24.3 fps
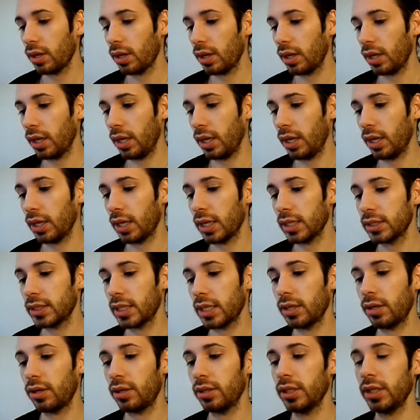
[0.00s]
And I set
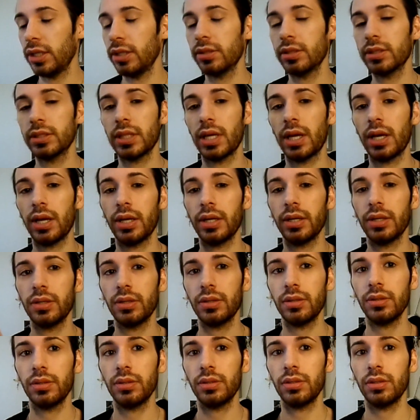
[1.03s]
it on either side,
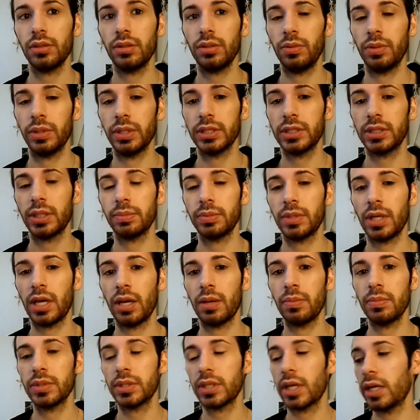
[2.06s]
or
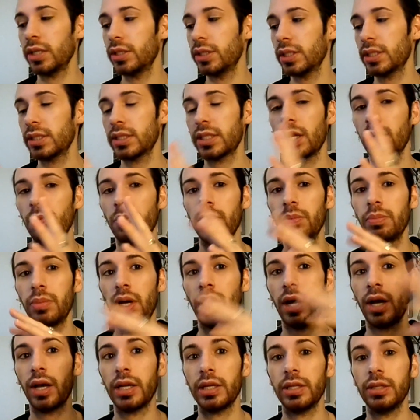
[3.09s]
sometimes I just set one
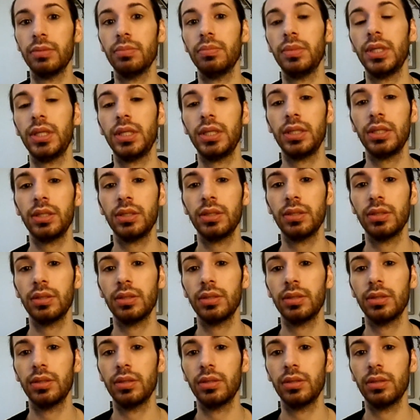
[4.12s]
behind me
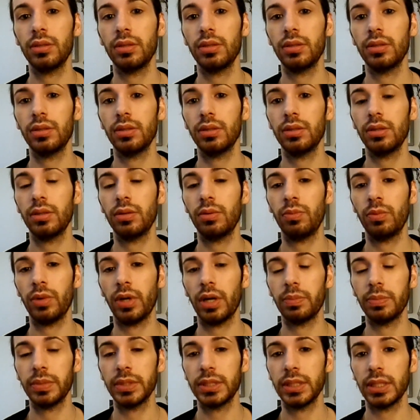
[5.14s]
where
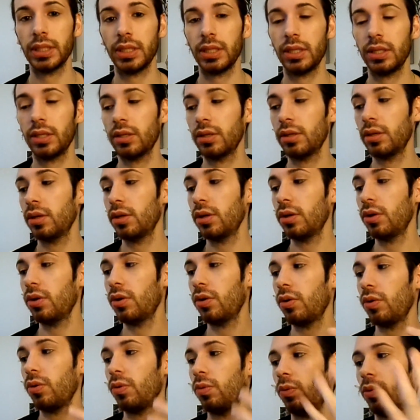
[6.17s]
I'm sitting,
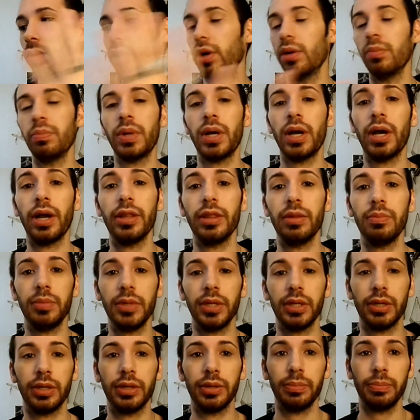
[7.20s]
or behind the
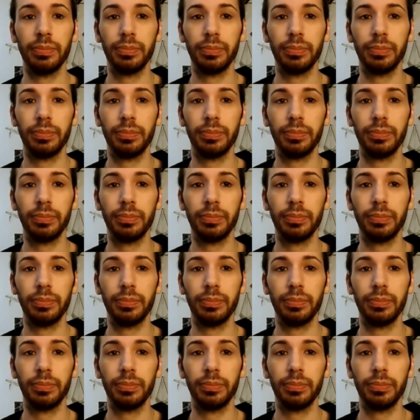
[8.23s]
mirror.